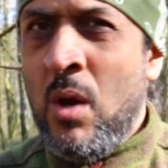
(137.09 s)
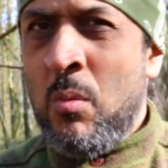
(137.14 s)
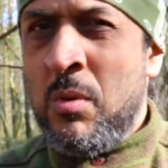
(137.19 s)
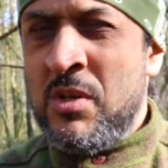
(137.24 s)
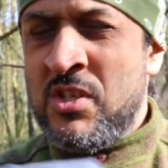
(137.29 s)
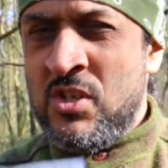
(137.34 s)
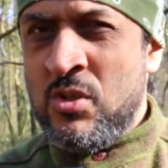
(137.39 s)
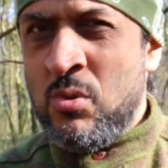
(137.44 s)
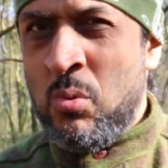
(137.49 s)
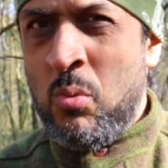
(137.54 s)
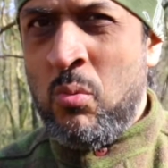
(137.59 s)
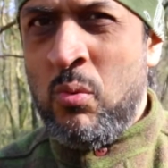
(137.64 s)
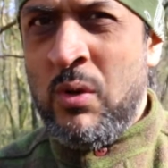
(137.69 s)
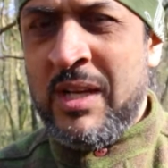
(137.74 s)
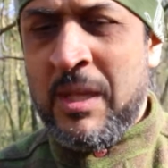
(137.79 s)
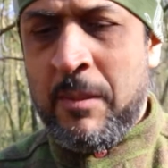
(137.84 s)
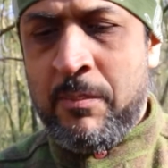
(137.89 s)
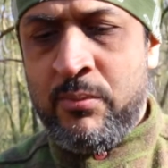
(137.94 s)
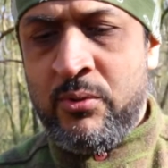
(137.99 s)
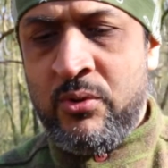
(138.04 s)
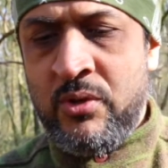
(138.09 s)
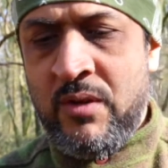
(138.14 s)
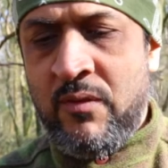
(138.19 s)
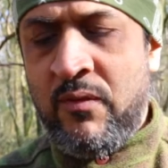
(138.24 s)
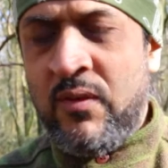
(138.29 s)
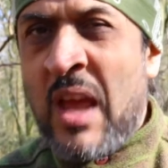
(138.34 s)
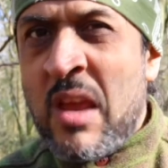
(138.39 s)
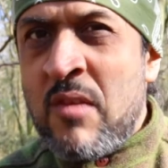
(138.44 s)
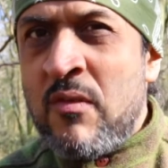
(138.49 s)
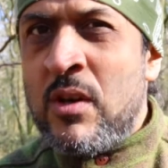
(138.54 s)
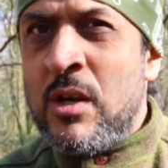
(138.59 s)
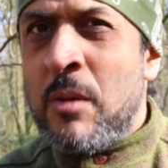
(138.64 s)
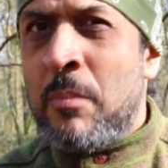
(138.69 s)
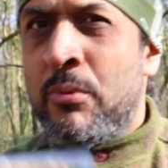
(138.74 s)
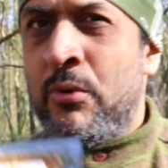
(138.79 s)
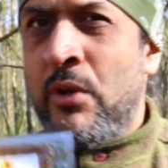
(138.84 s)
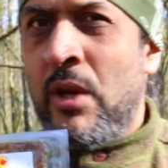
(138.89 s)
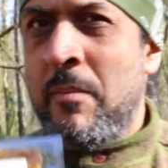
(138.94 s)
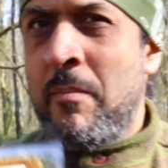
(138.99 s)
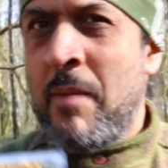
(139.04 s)
which is already pre-flavored
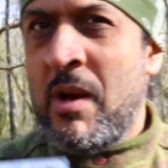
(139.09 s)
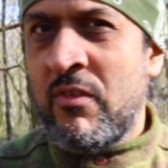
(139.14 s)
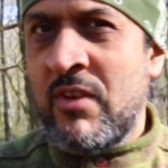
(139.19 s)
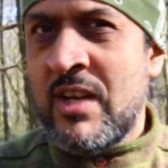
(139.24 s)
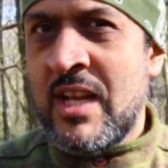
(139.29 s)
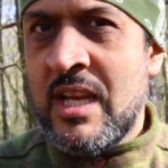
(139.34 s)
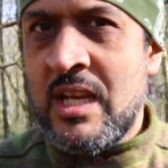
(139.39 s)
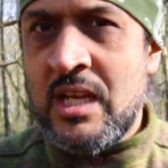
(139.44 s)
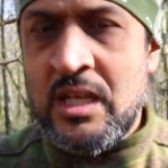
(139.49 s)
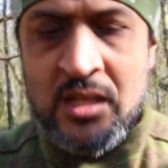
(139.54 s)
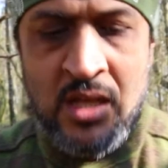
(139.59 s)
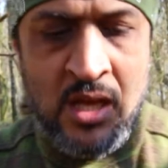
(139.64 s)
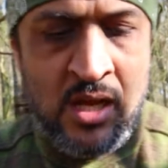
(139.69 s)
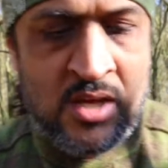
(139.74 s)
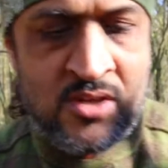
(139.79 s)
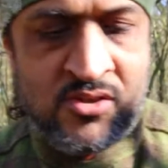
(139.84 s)
pre-marinated